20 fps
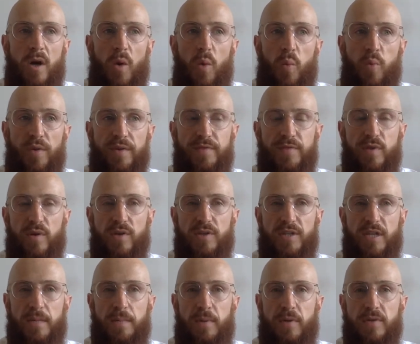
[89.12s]
With
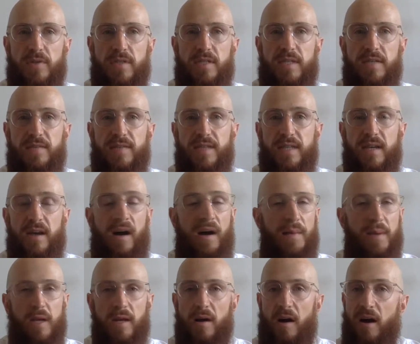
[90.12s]
toxic positivity, I
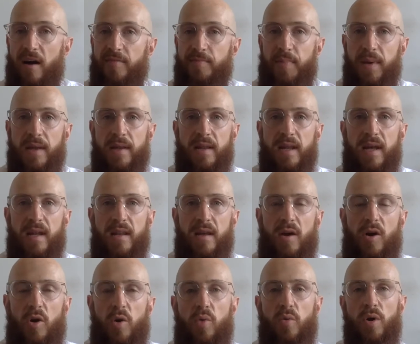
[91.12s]
mean, I've been there, the
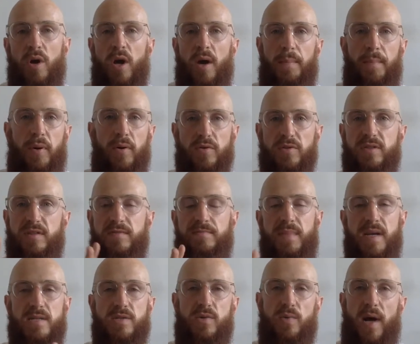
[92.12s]
whole positive
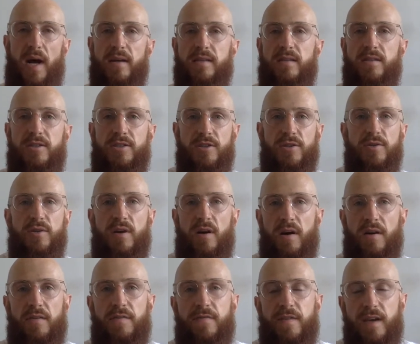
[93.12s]
mental attitude
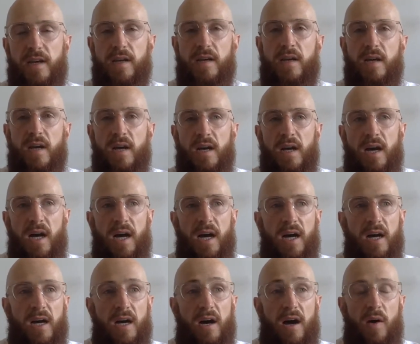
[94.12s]
kind of thing.
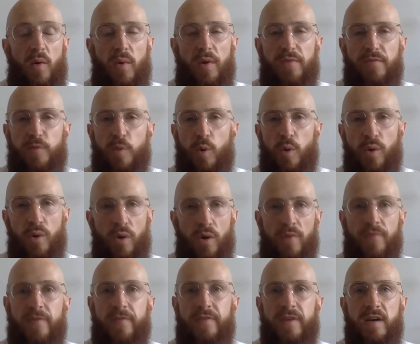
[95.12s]
I went through a
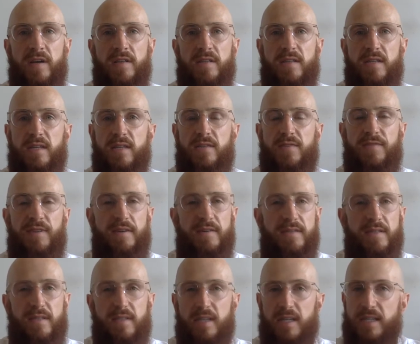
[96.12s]
lot of adversity,
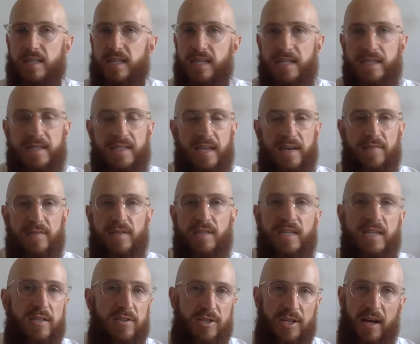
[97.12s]

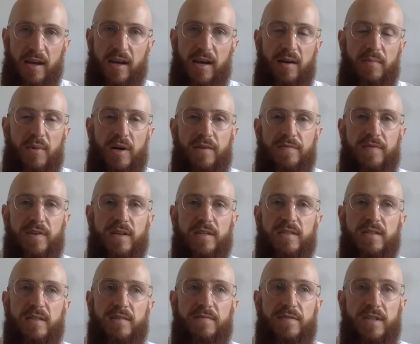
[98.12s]
2016-17. Check out my
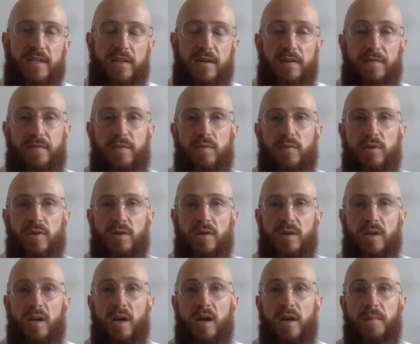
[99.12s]
adversity video if you want to
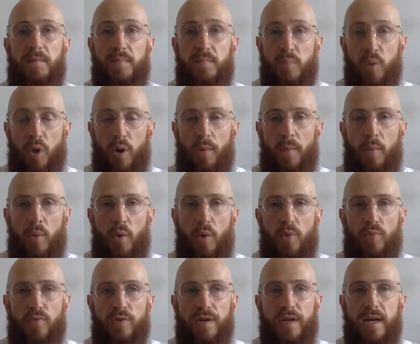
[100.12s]
learn a lot
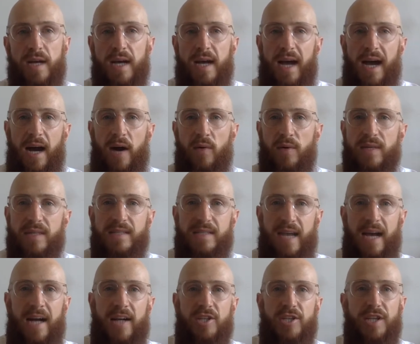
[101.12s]
more and how it's
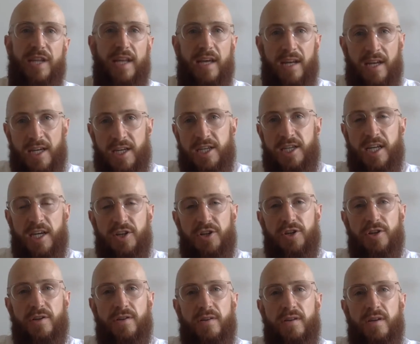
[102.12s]
actually in
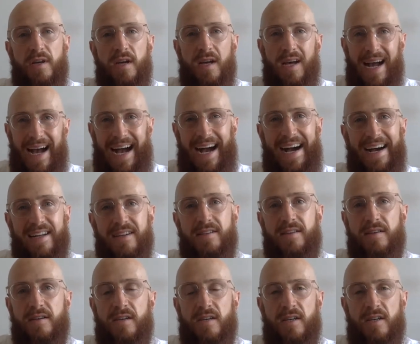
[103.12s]
addition, add
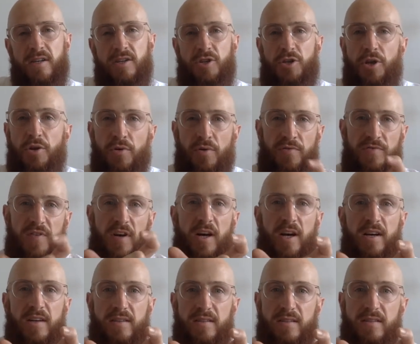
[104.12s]
to your
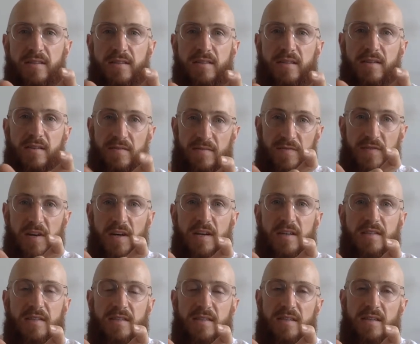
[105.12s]
verse,
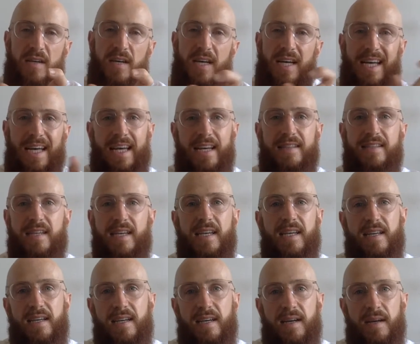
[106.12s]

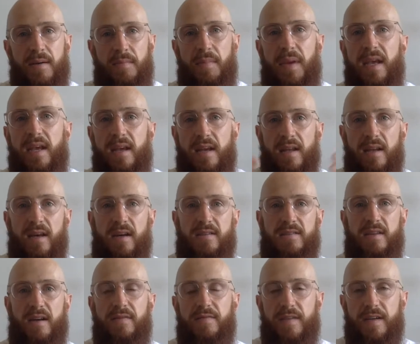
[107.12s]
itty, making it a
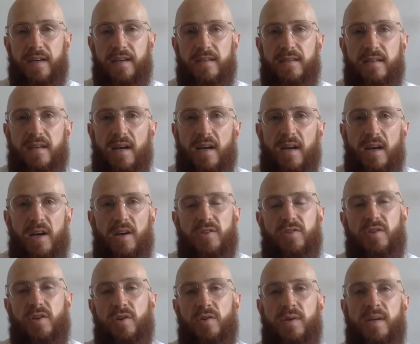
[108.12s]
suffix.
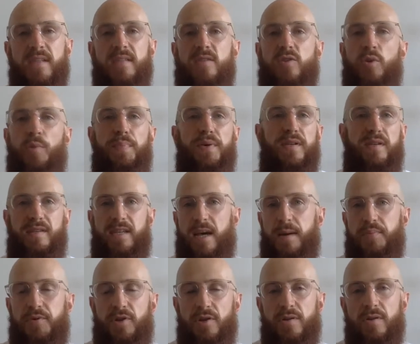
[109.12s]
So it's your
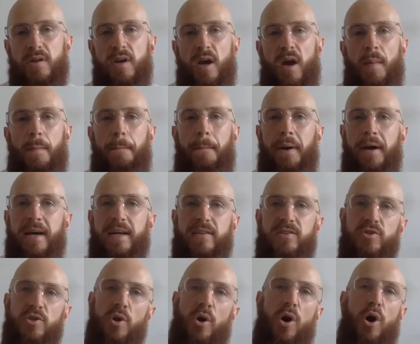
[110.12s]
perception, but
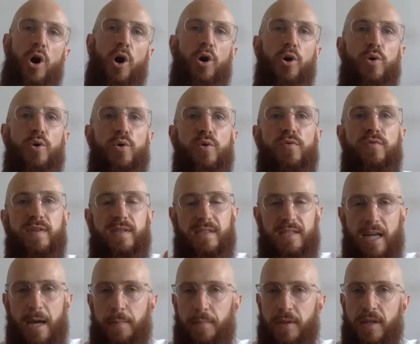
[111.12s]
it's not
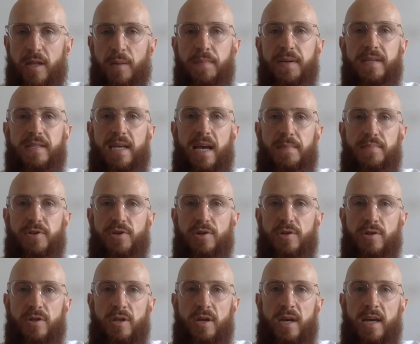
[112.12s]
overstepping the
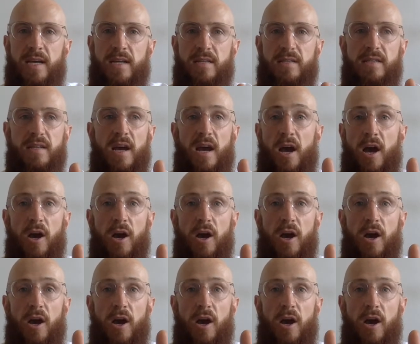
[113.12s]
perception that it's